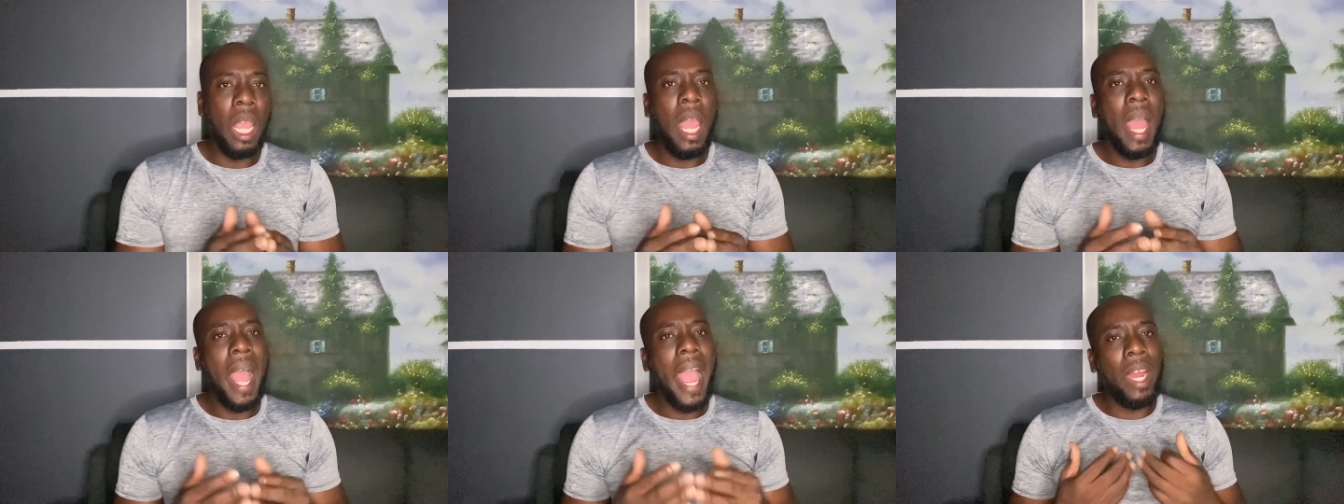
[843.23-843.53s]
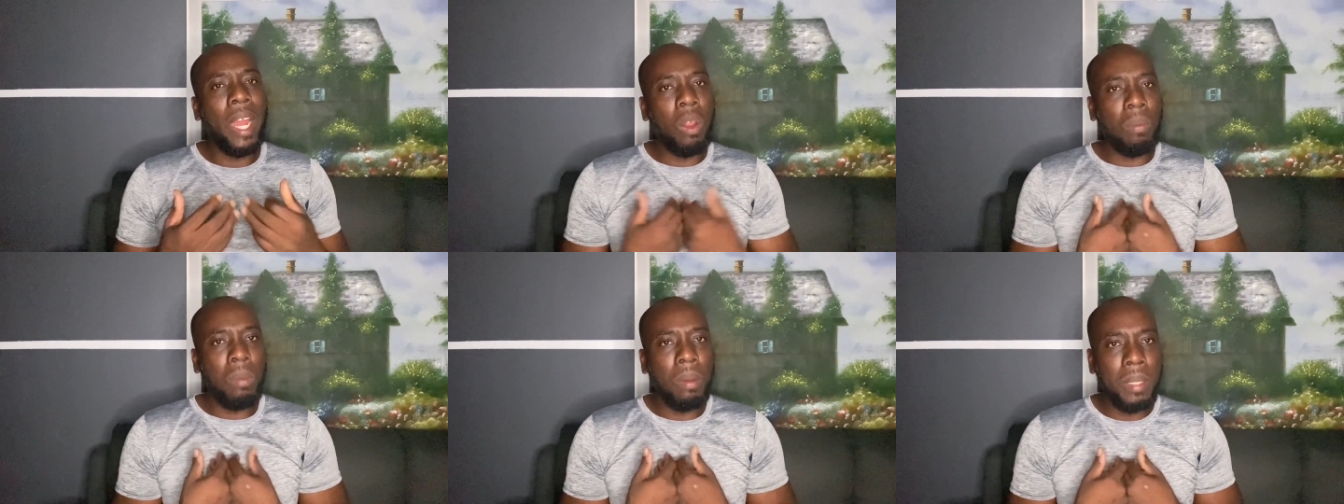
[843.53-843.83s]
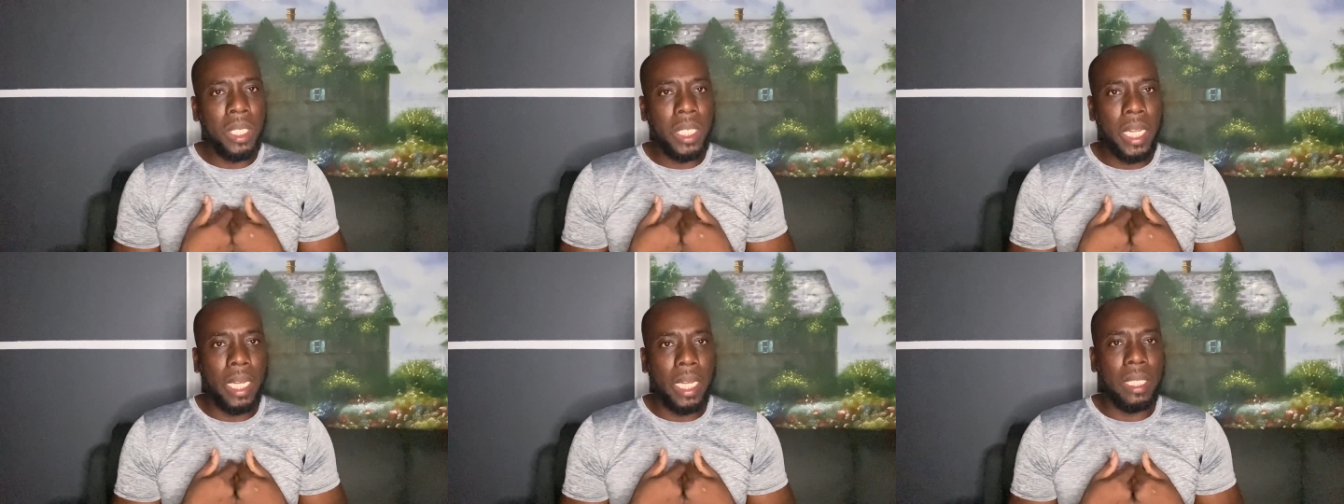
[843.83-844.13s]
I don't blame the
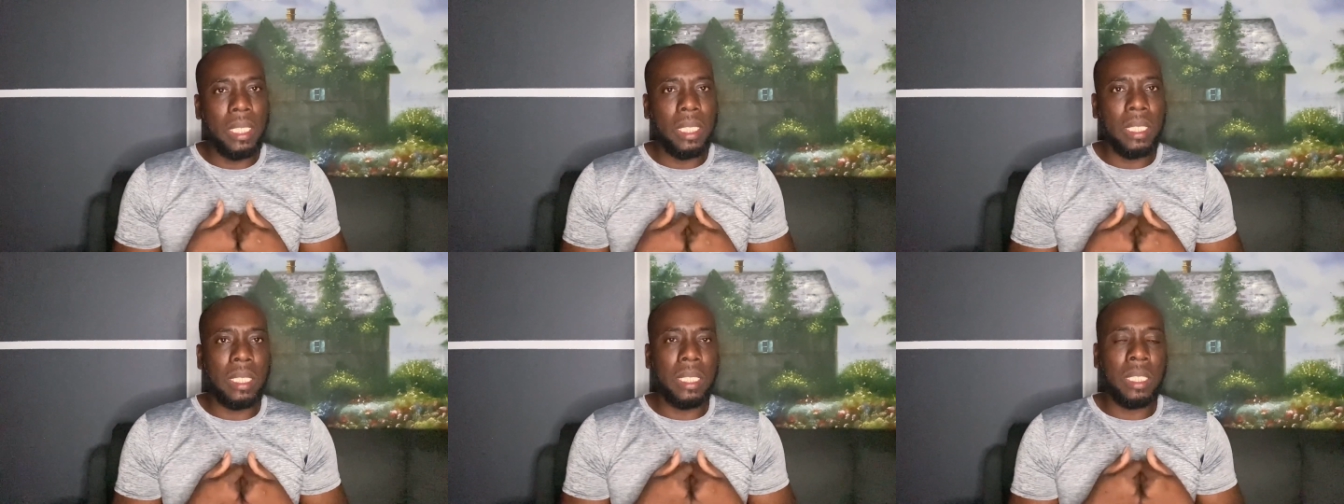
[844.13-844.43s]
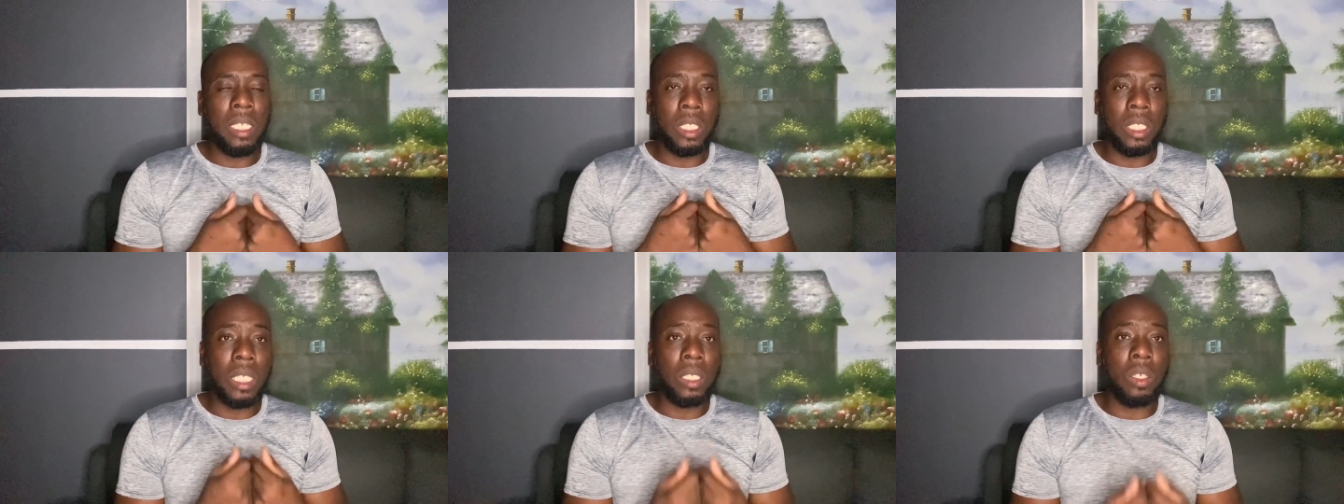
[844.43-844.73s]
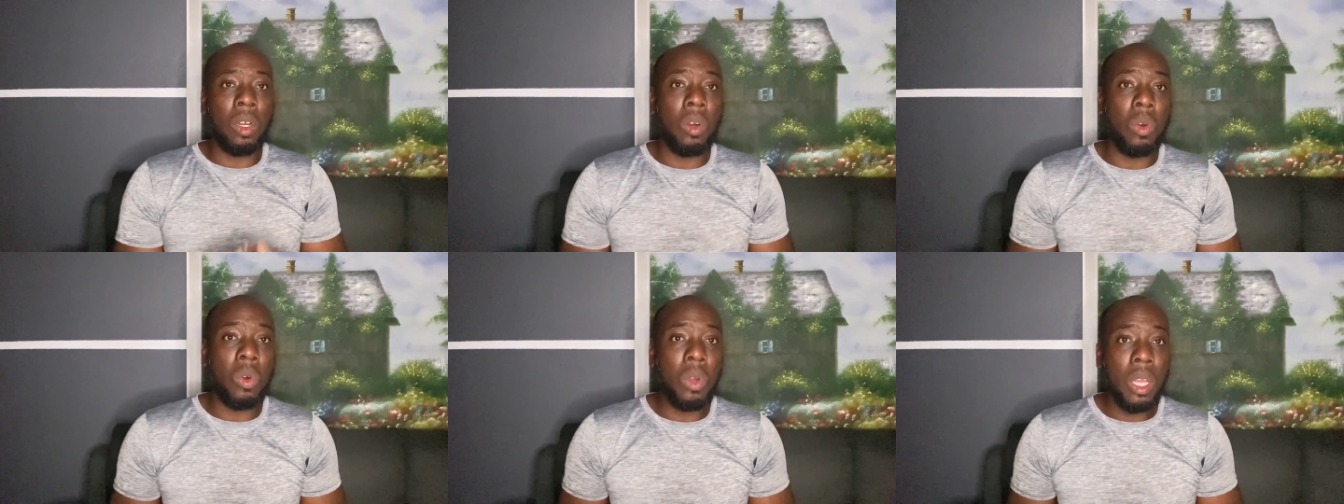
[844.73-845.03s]
Chinese. Just as
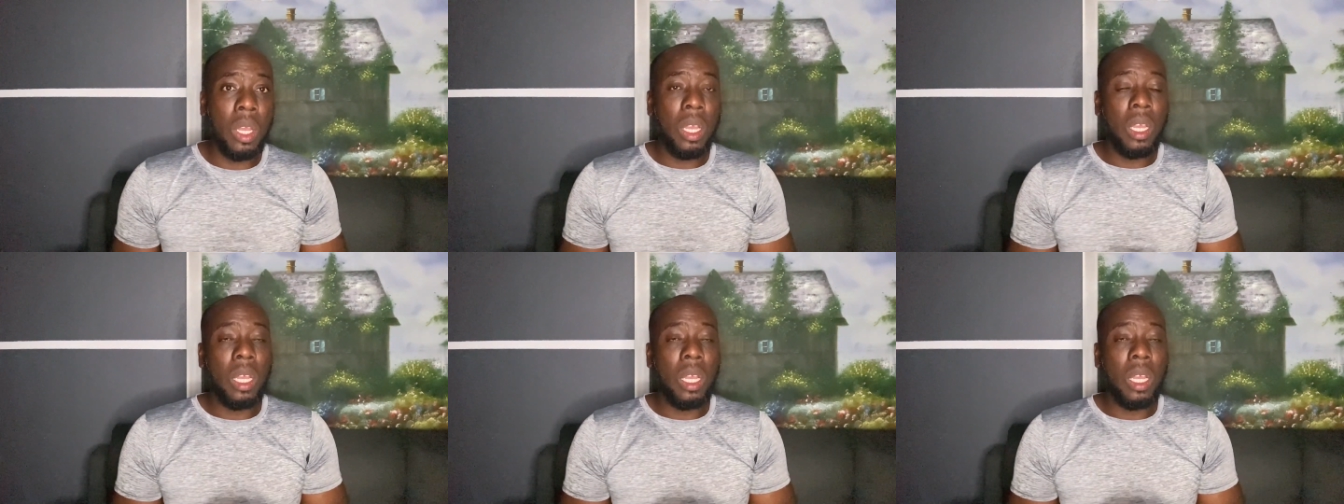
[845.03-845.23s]
how